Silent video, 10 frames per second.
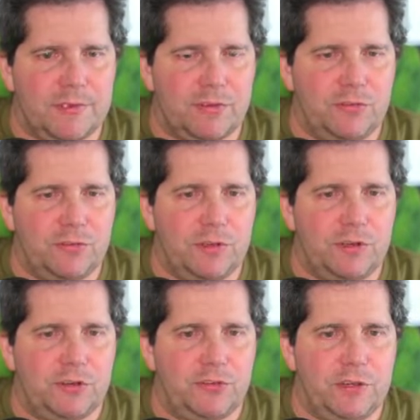So you take on
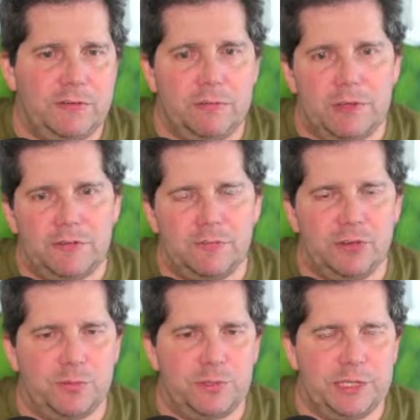h7, you have
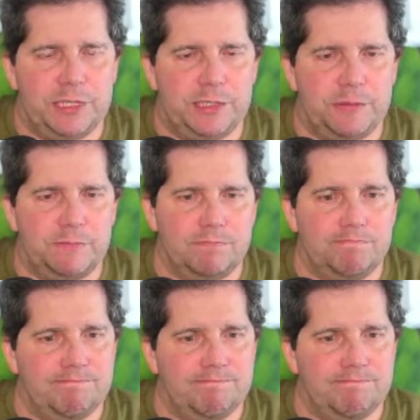bishop e8, and